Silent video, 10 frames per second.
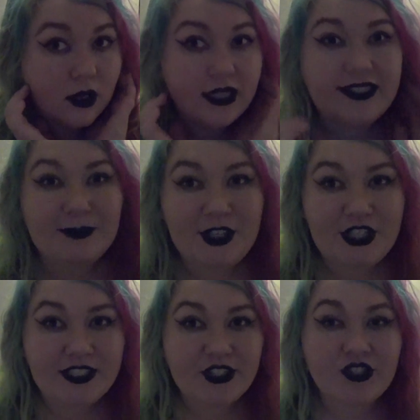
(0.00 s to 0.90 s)
it's much
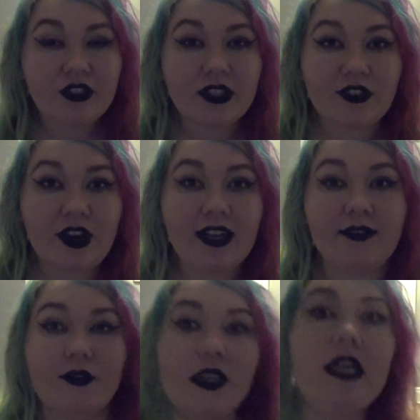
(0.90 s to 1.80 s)
easier to look
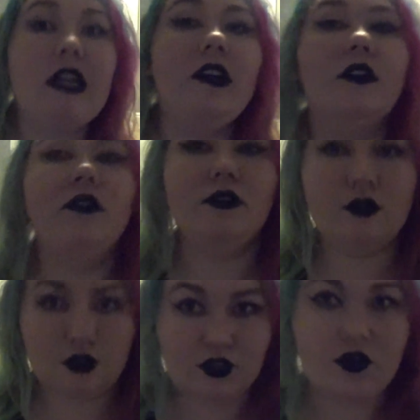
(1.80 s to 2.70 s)
attractive. When they're
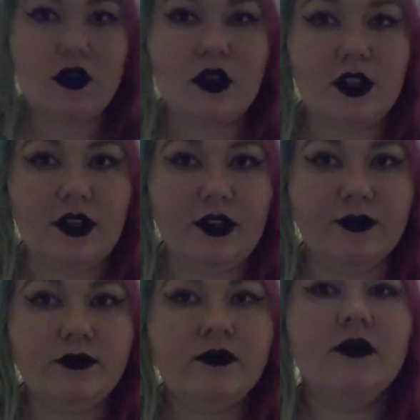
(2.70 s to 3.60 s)
shorter than
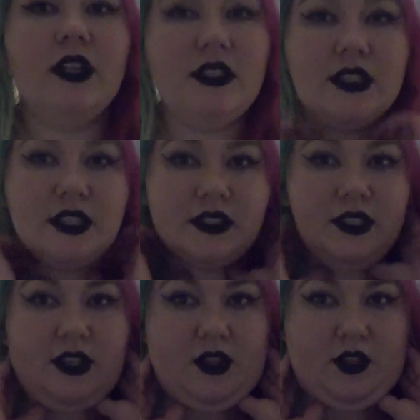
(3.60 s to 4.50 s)
you, it's easy to
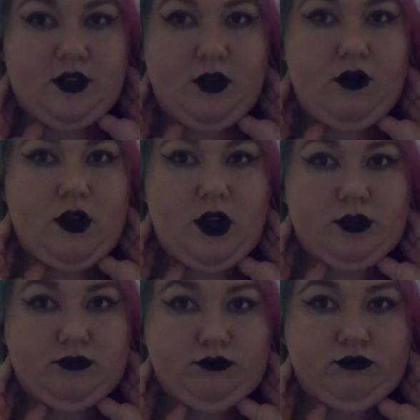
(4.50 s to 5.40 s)
get this going
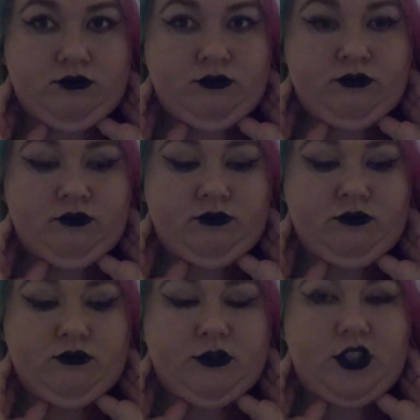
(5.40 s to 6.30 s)
on.
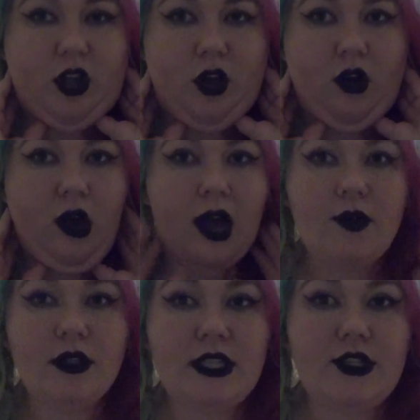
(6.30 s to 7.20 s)
So I
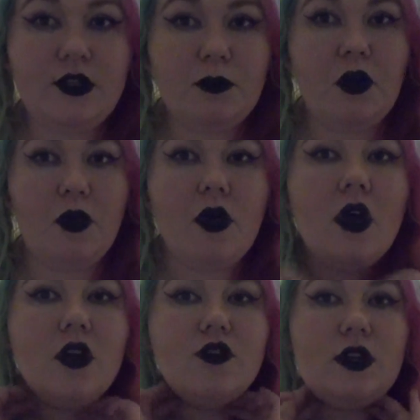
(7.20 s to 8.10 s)
will teach you both
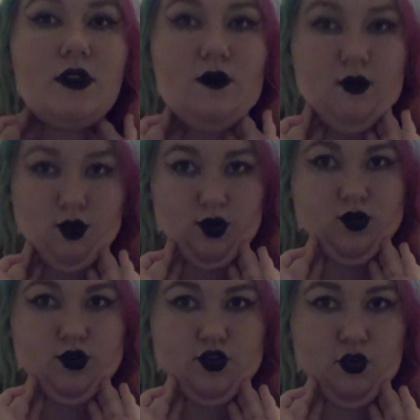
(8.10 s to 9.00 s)
tricks for
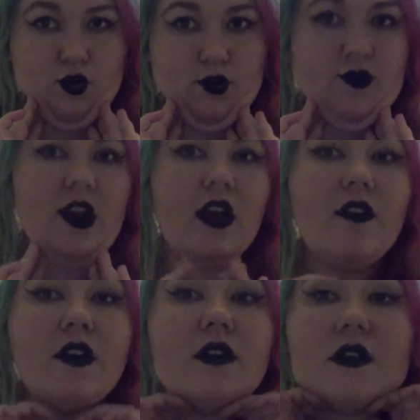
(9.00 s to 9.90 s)
shorter
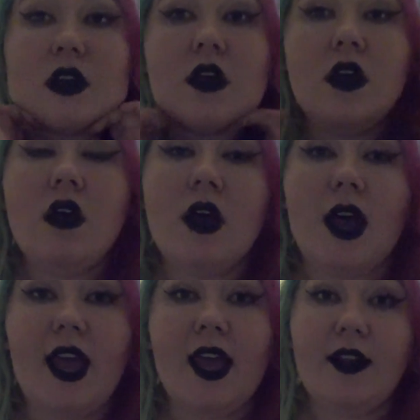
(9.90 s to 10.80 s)
photographers
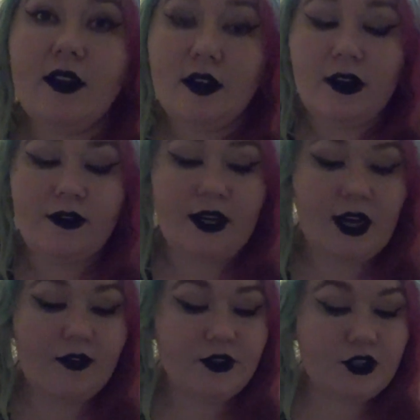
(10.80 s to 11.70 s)
and if
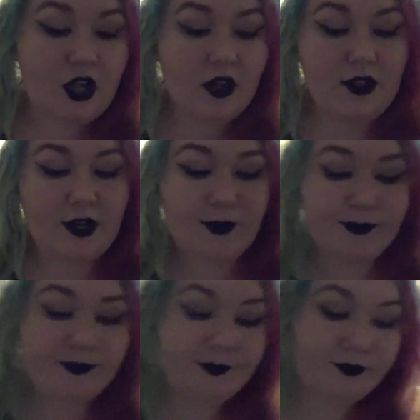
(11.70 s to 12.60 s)
photographers are taller than you.
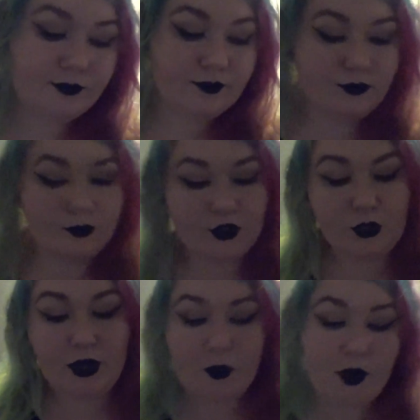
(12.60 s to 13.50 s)
So
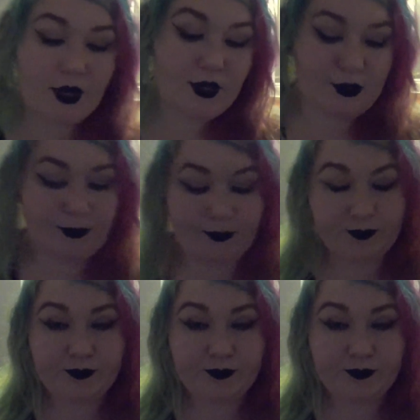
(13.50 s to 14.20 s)
what you want to do